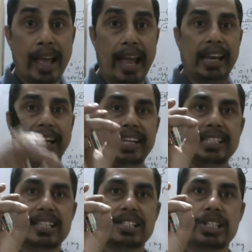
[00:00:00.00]
and
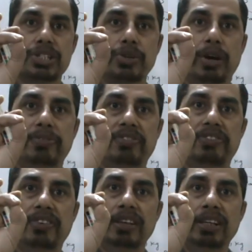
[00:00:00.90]
light consists of
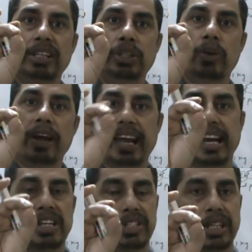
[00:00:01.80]

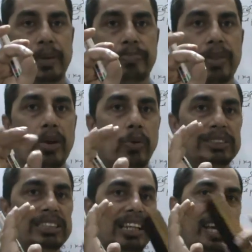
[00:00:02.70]
energy.
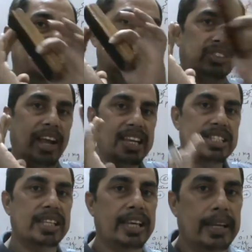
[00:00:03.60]
Once the light
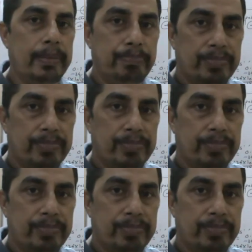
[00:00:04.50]
strikes the